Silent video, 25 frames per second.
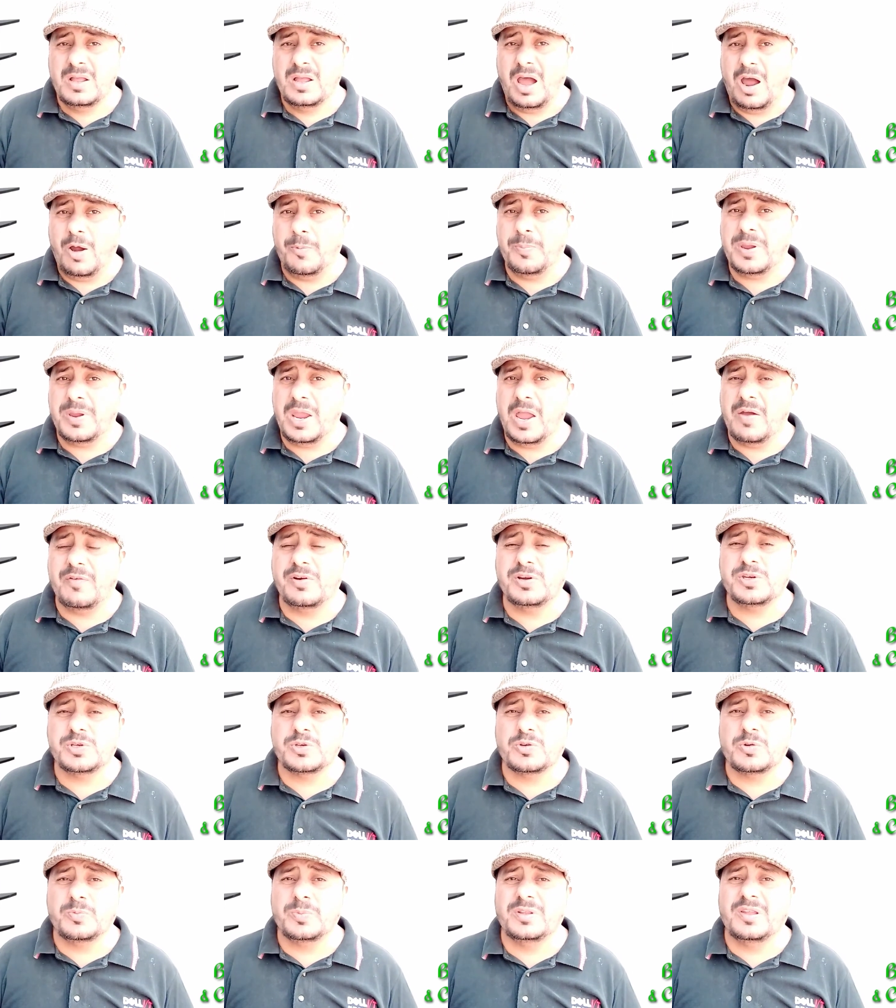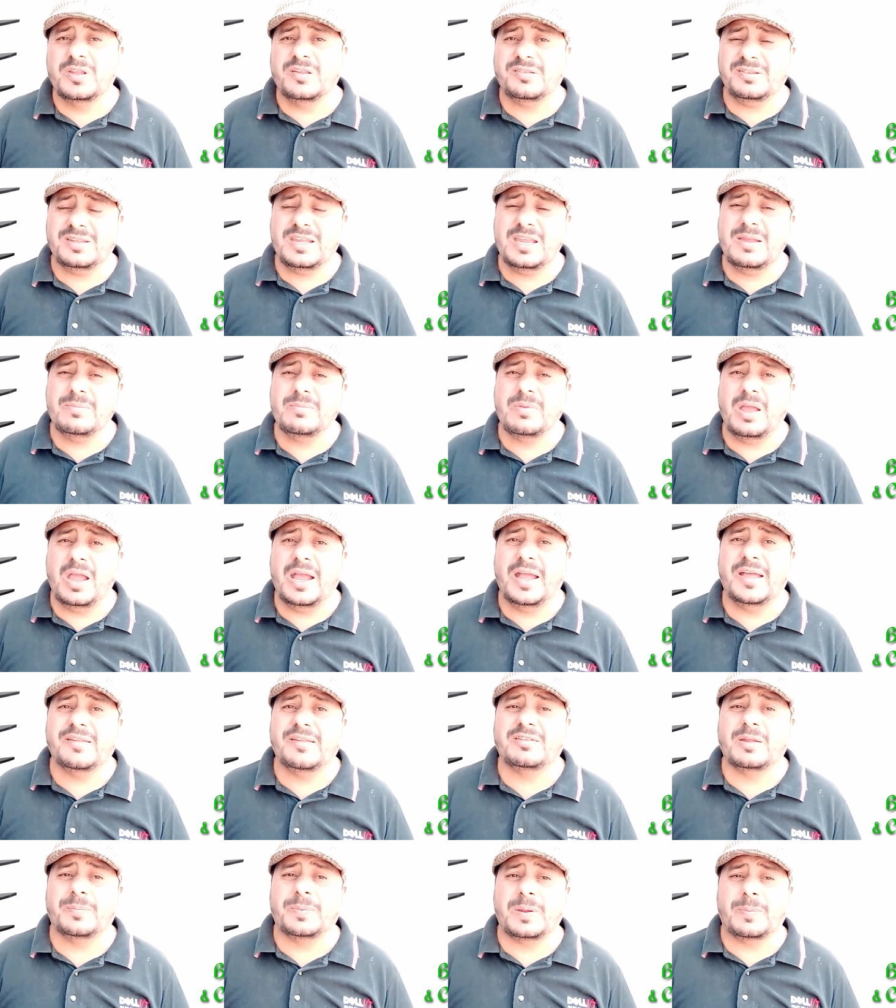Our behavior should be the same
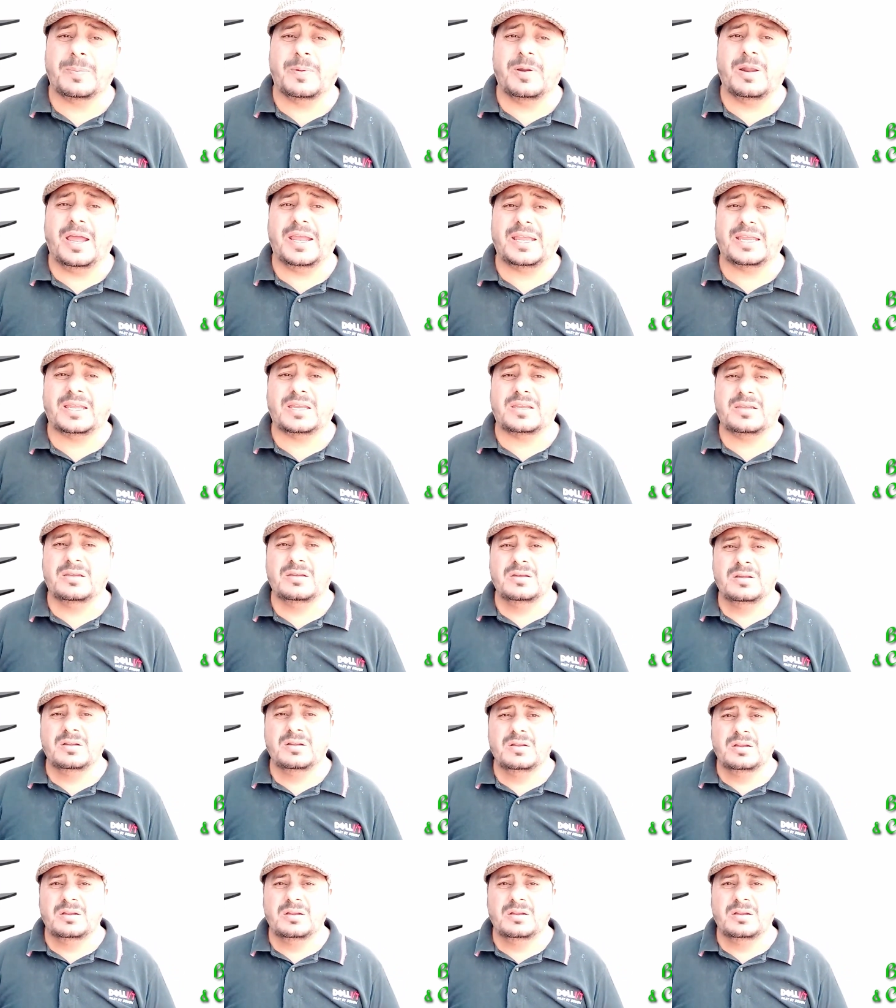as the people like.